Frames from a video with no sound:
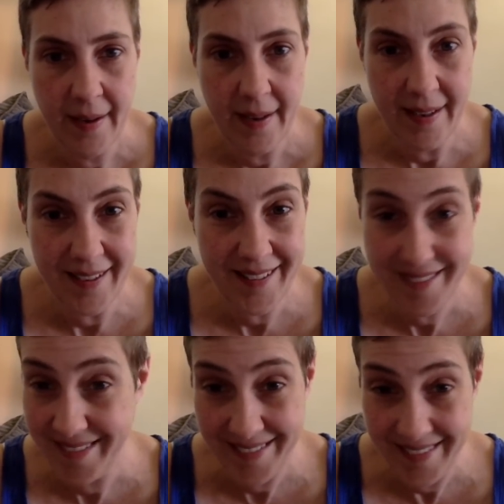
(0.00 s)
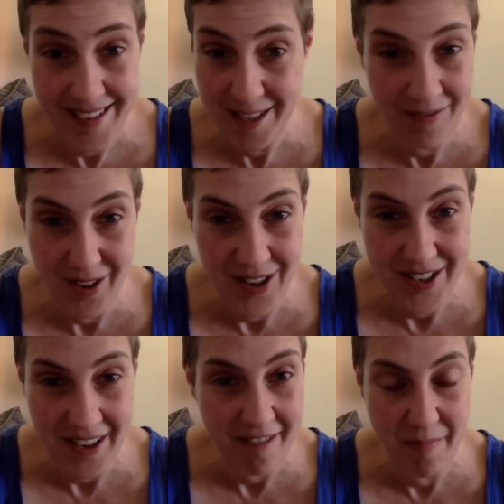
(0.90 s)
and as far
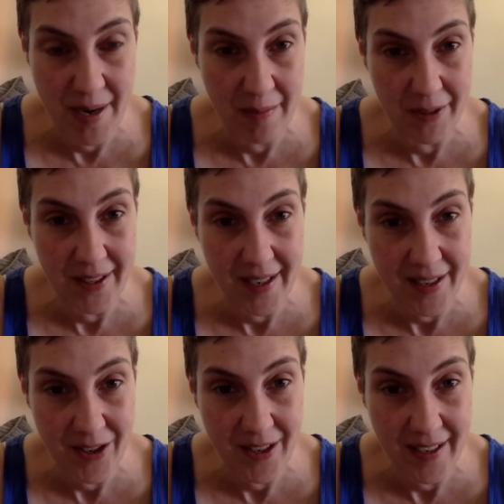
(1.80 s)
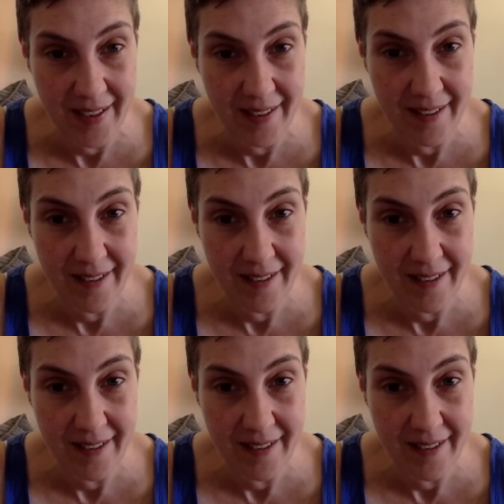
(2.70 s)
as I've been able to ascertain,